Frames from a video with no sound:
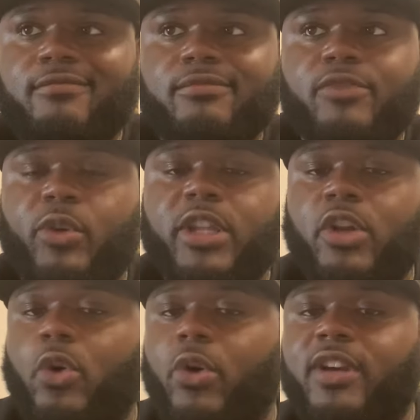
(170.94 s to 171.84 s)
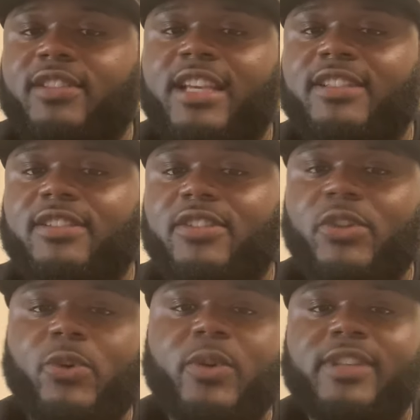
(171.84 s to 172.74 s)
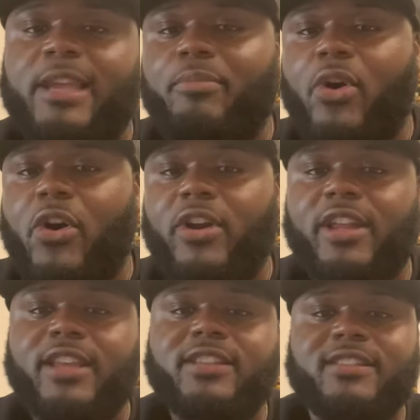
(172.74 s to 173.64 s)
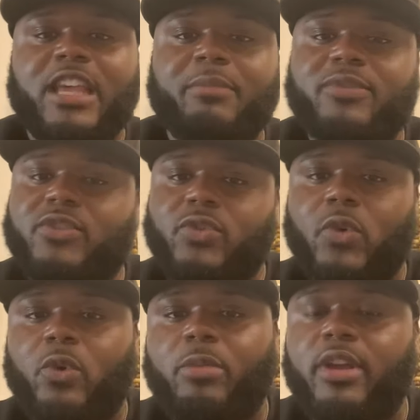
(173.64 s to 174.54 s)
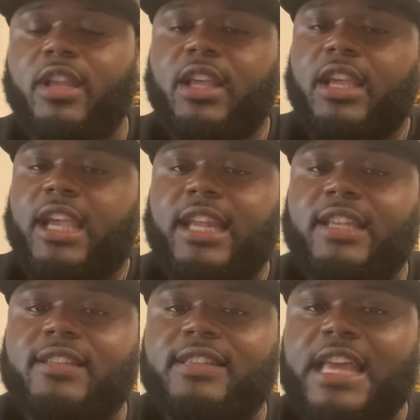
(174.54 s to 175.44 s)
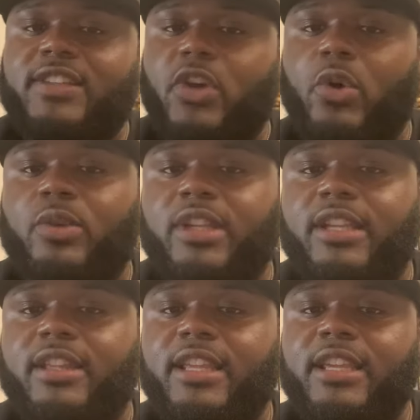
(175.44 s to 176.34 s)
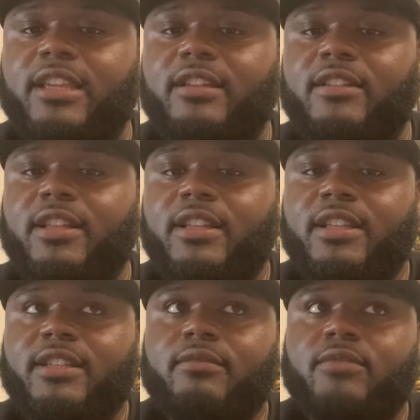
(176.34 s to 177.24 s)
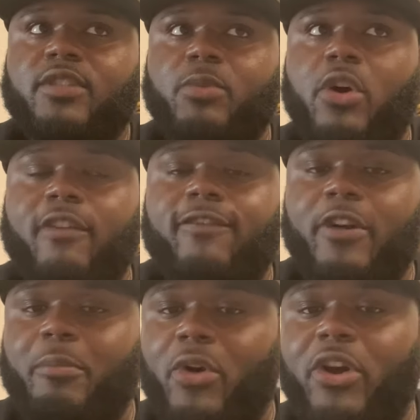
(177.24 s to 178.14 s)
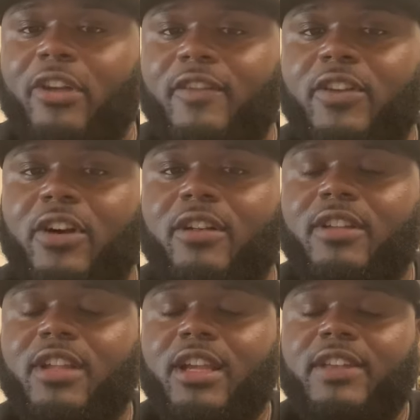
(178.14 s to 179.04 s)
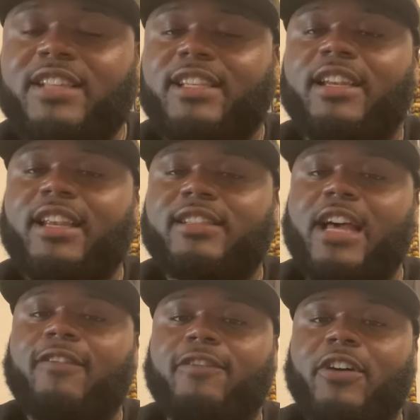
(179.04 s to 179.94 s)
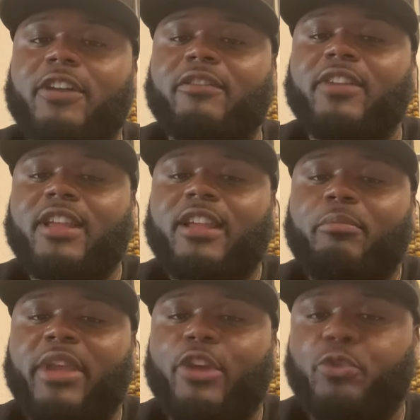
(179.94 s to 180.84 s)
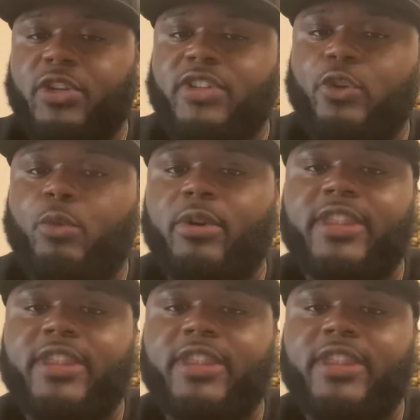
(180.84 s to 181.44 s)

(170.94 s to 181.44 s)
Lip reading: Greek letter organizations do is like party, step, and stroll, but that is only the small fun part of it all. Not saying that it's not fun being Greek in general, but